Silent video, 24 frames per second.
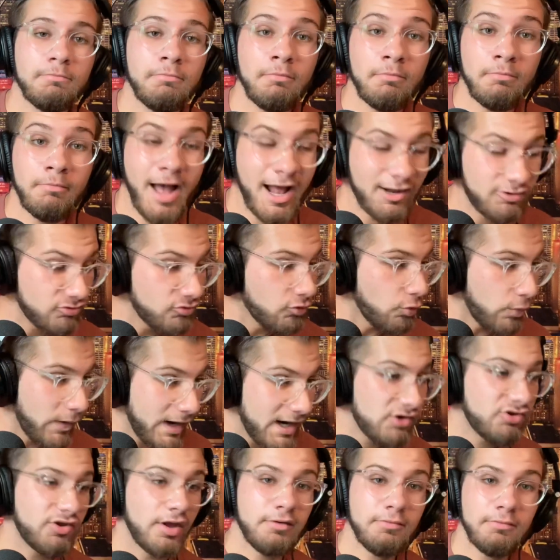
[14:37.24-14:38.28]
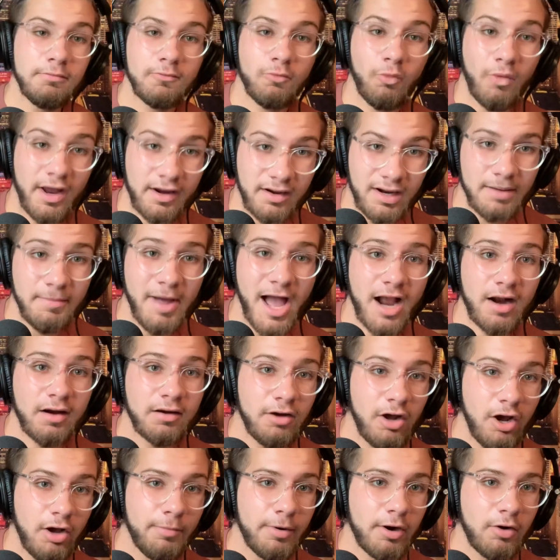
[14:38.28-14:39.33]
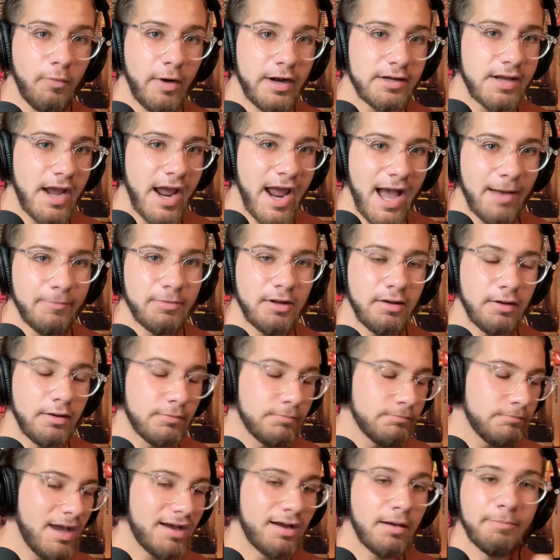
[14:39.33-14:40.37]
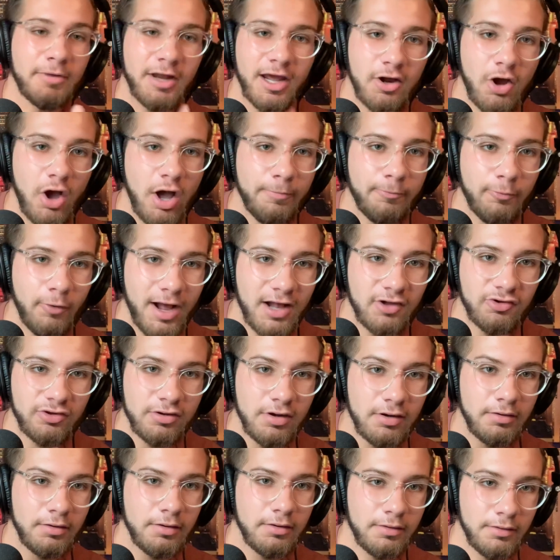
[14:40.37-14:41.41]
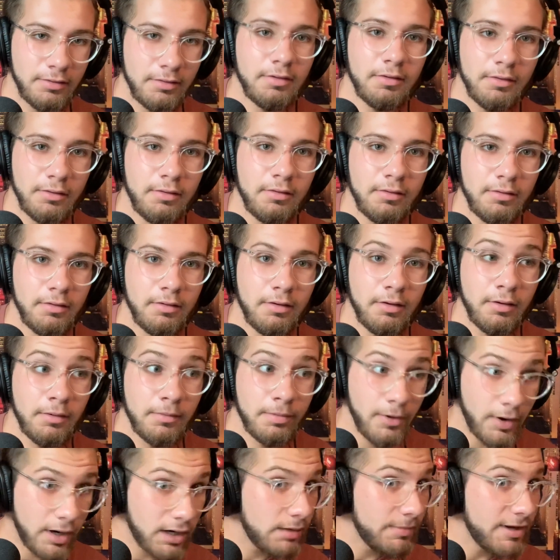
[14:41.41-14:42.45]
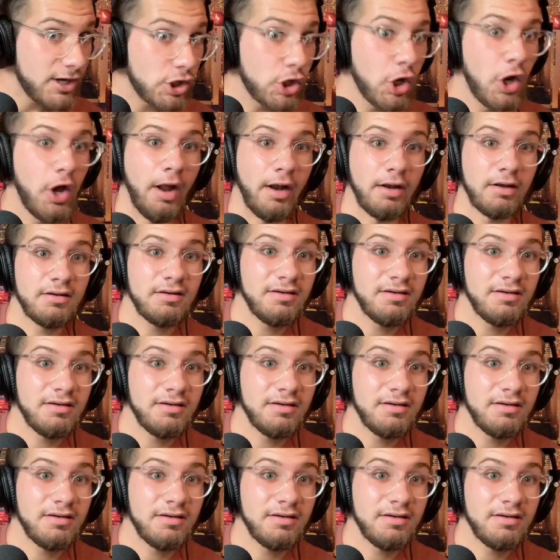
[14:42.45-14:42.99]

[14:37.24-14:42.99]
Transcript: That's the reason, like come October, when you have to make a playoff roster, they're going to be good.